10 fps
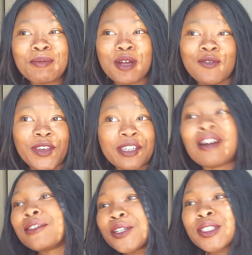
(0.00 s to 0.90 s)
perfect
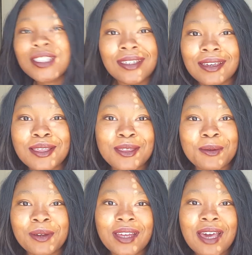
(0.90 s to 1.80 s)
colored teeth
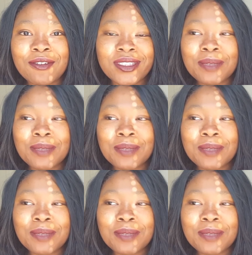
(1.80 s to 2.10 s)
or whatever.